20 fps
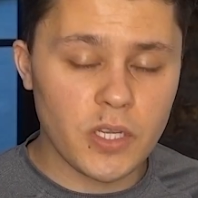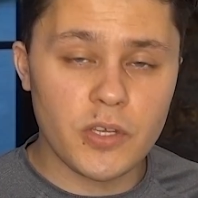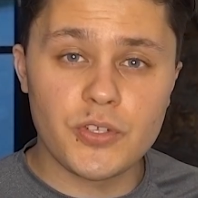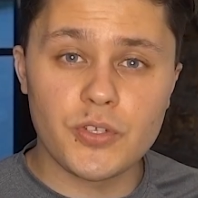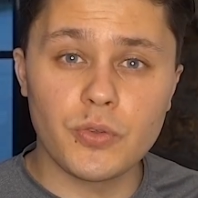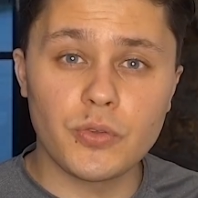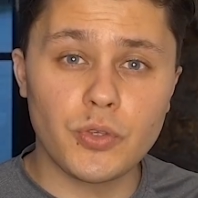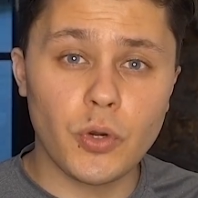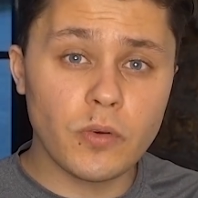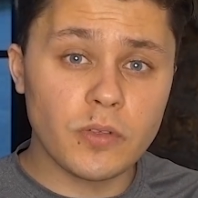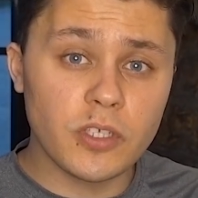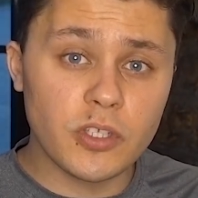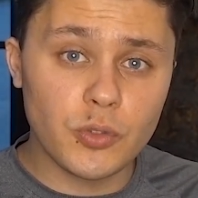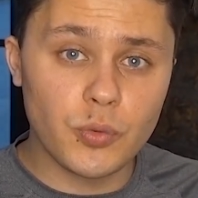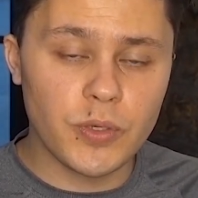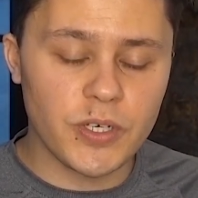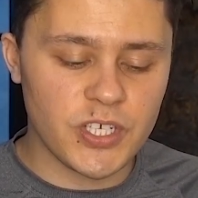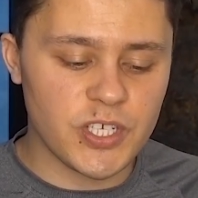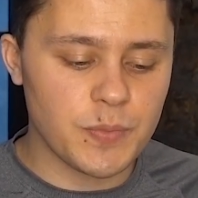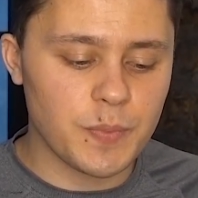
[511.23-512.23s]
So during the
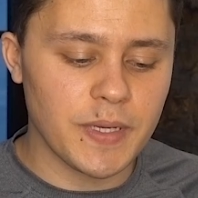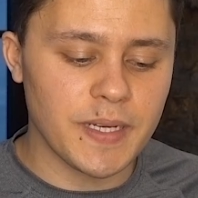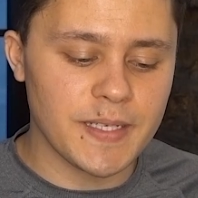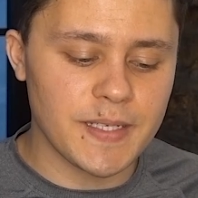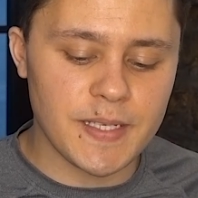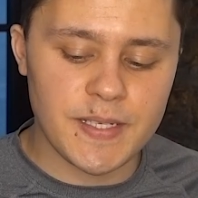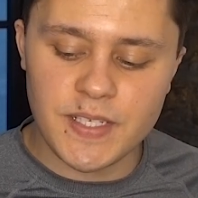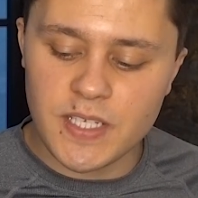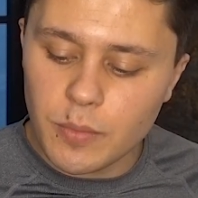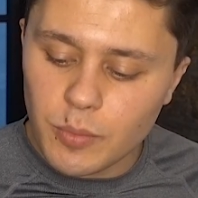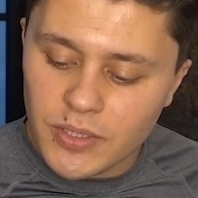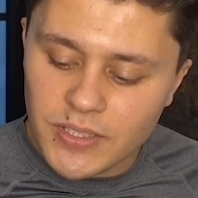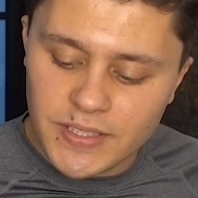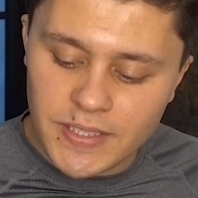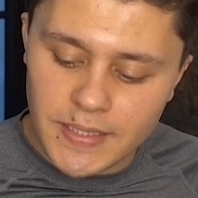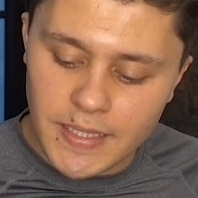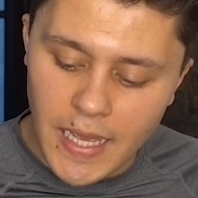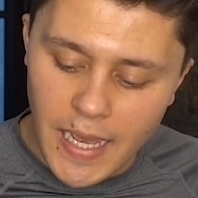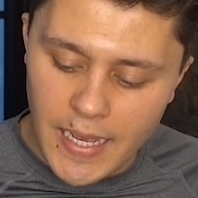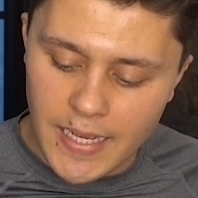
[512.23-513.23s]
Twitter spaces, someone
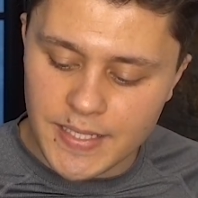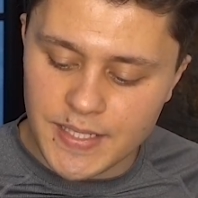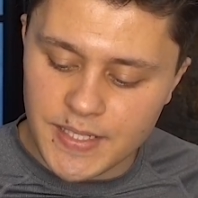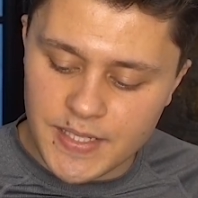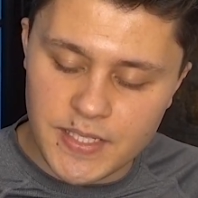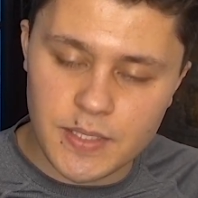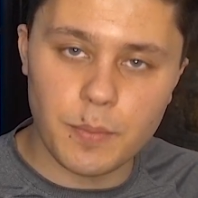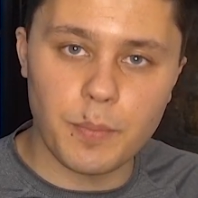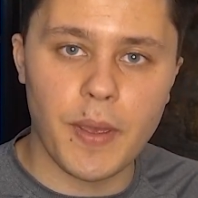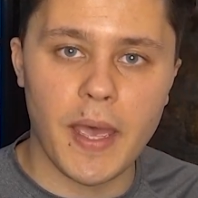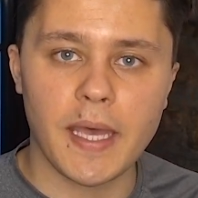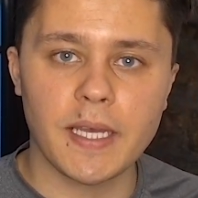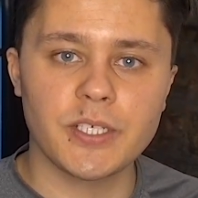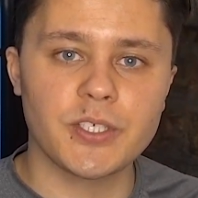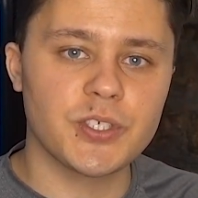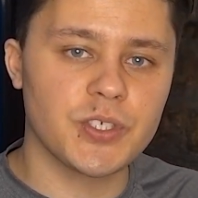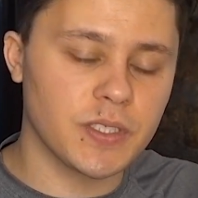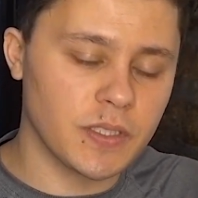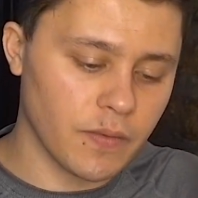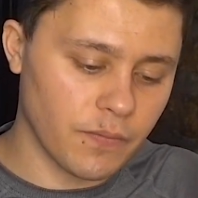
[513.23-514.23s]
did ask
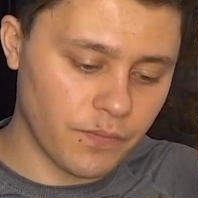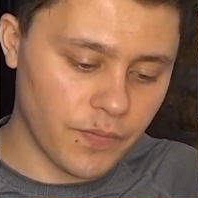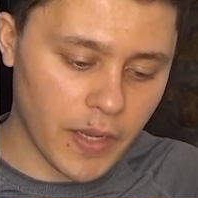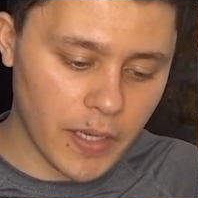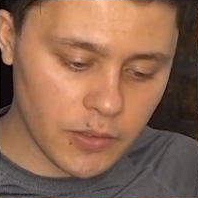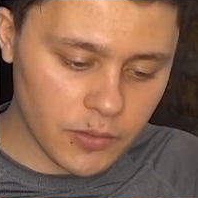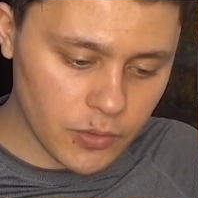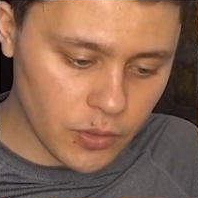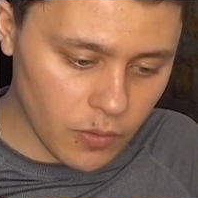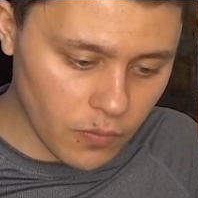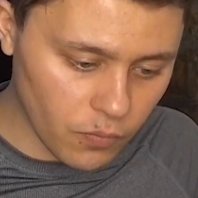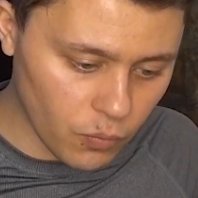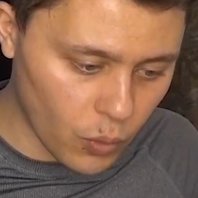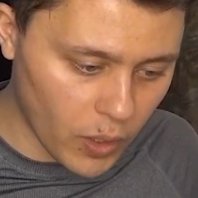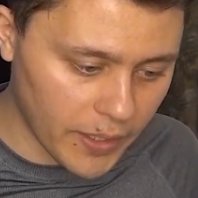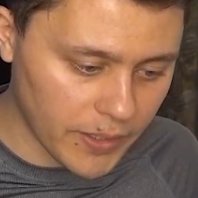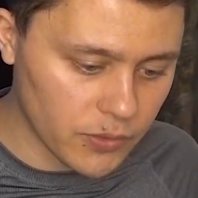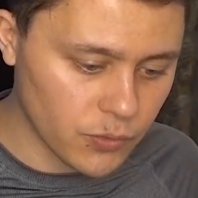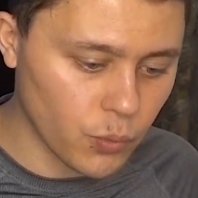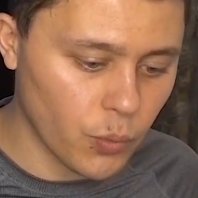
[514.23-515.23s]
Sebastian, the founder of
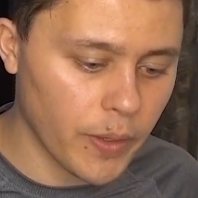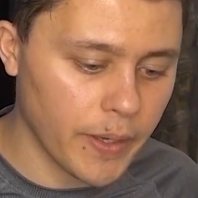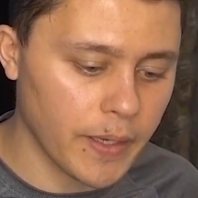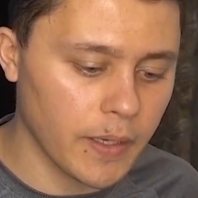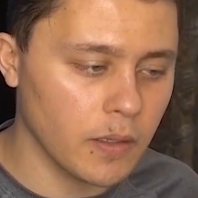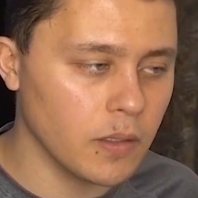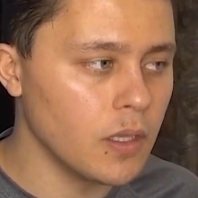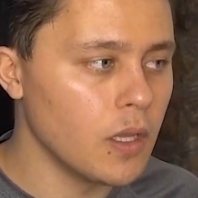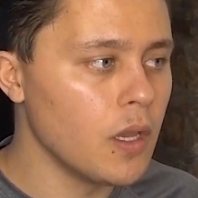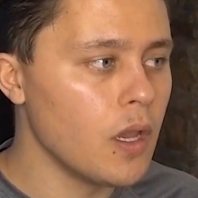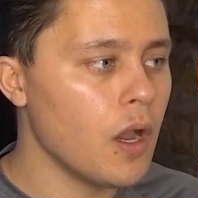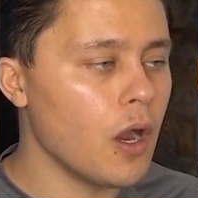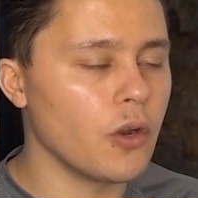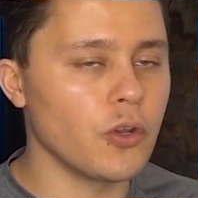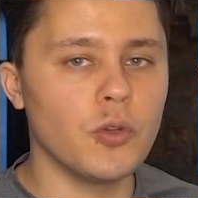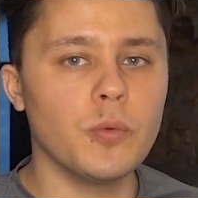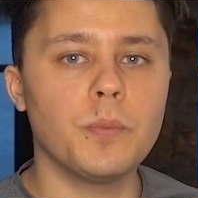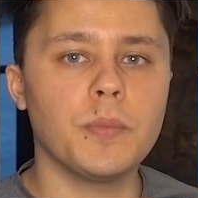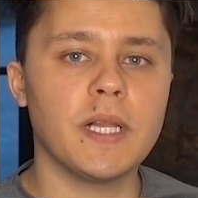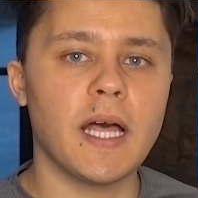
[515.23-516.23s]
White Whale, are
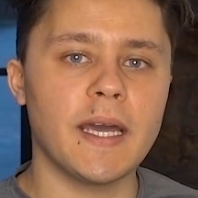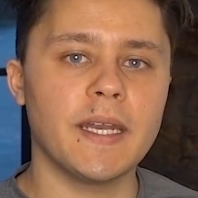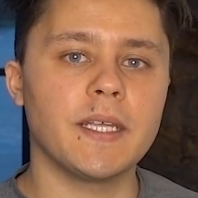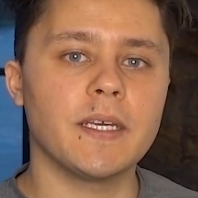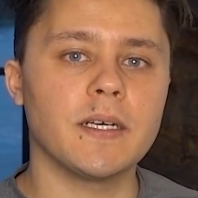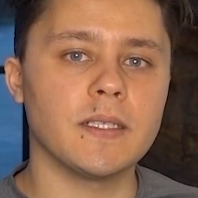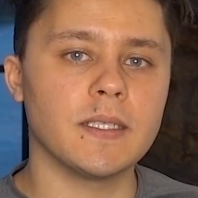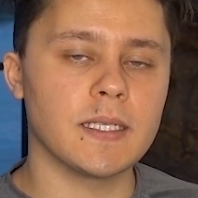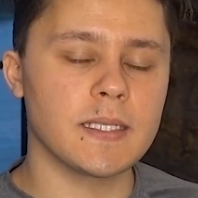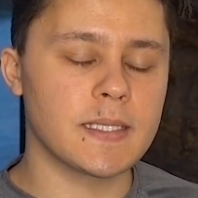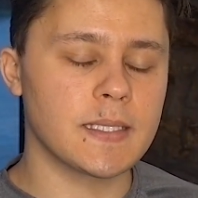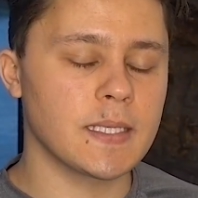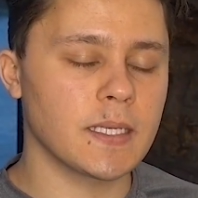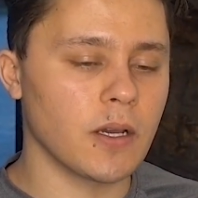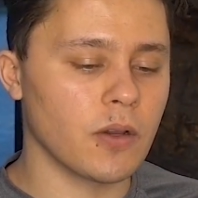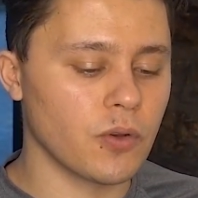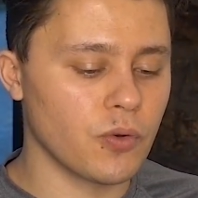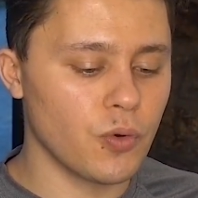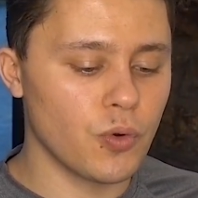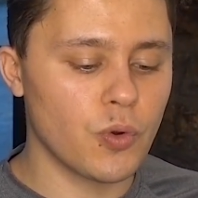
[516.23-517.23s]
you planning on listing
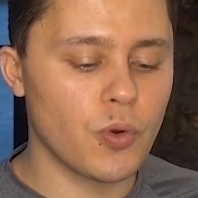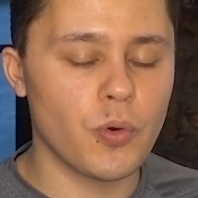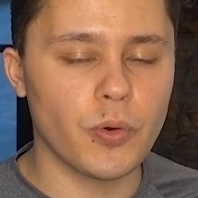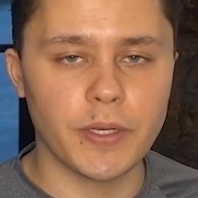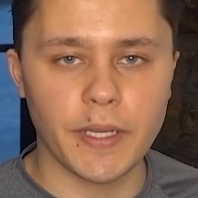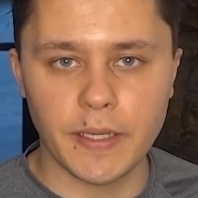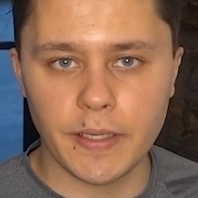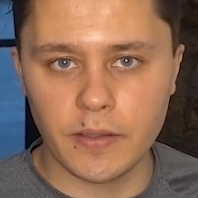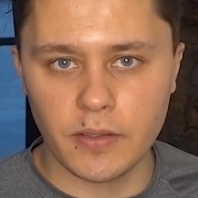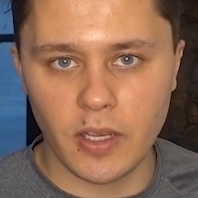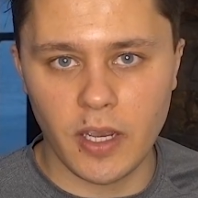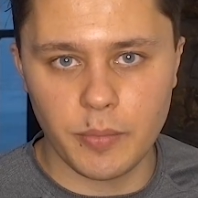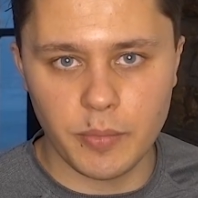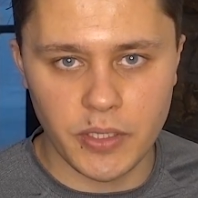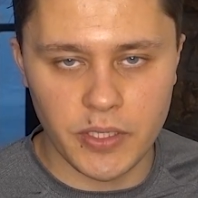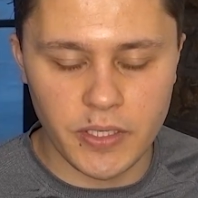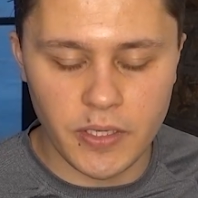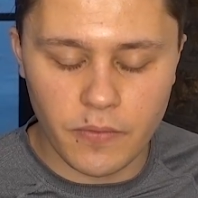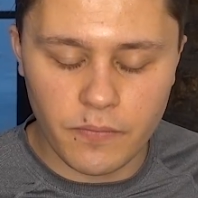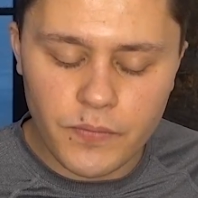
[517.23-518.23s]
on KuCoin anytime in the
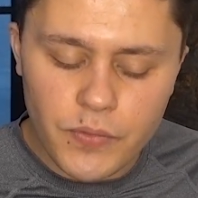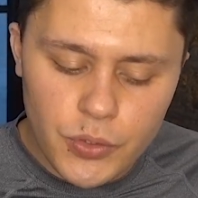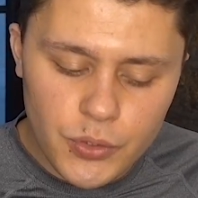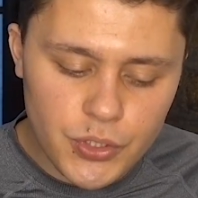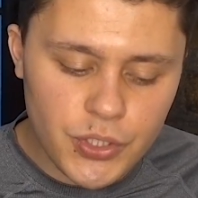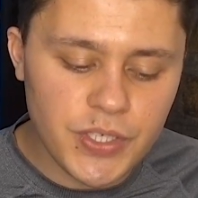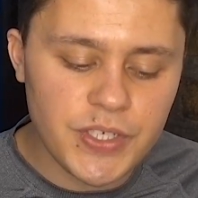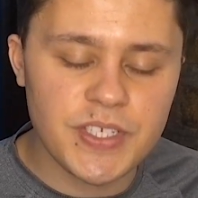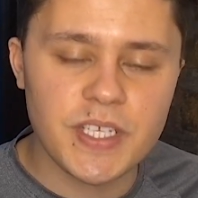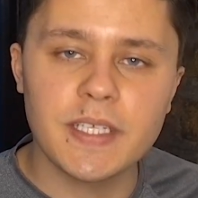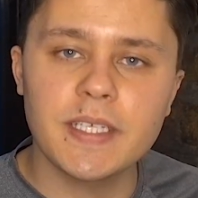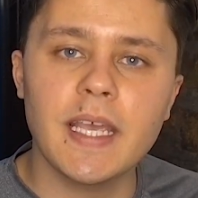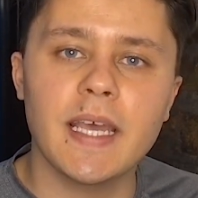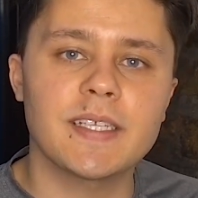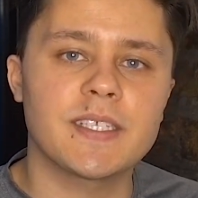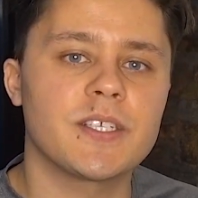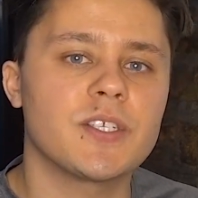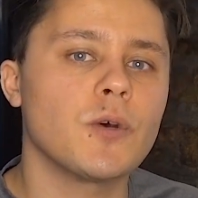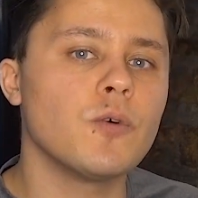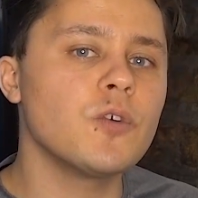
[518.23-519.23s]
near future? And he said,
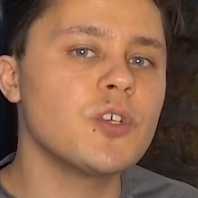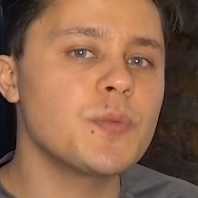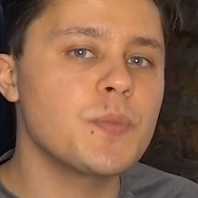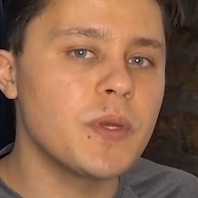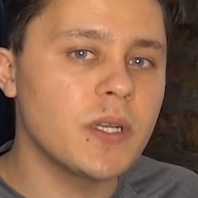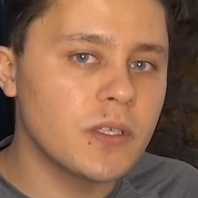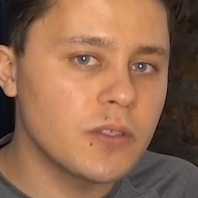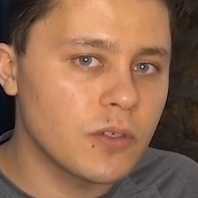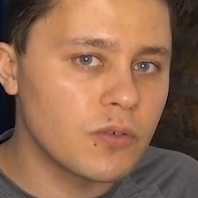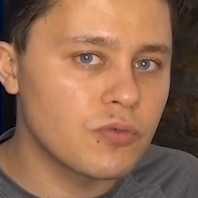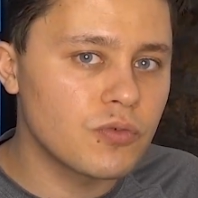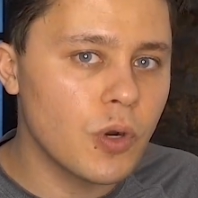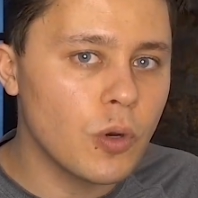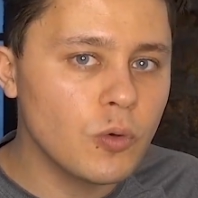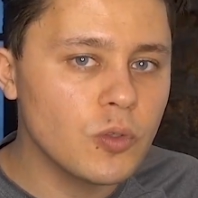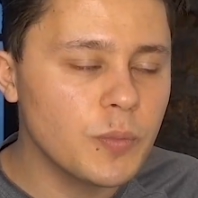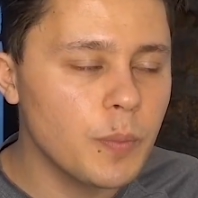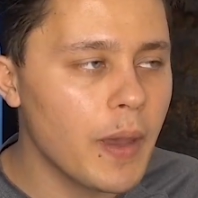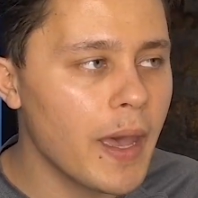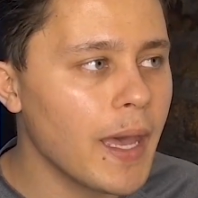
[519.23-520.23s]
yes, it's always been on the
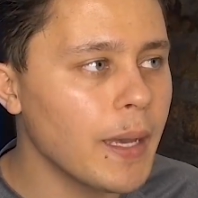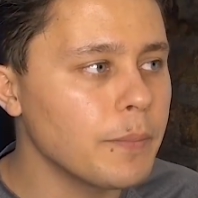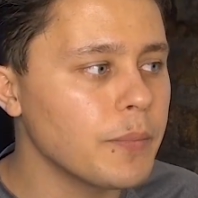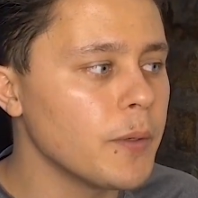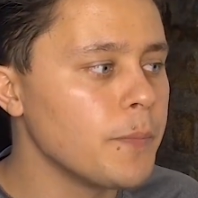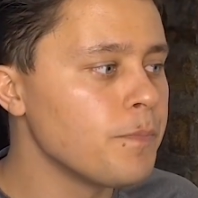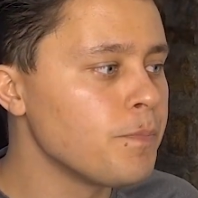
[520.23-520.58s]
roadmap.